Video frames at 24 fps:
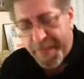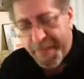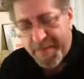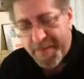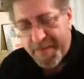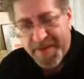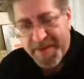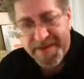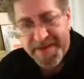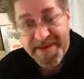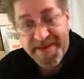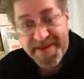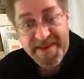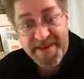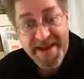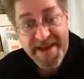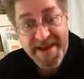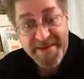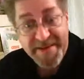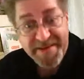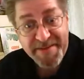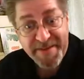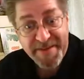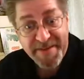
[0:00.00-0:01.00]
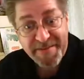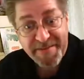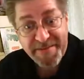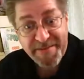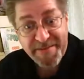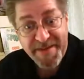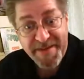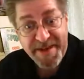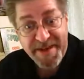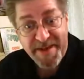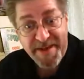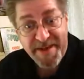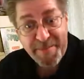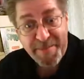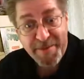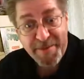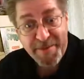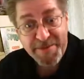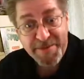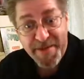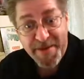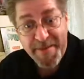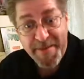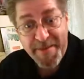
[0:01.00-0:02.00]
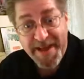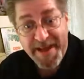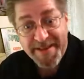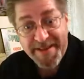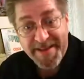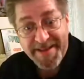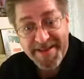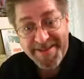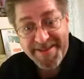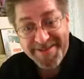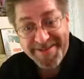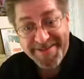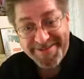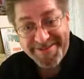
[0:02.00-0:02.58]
But the live stuff, it uploads automatically,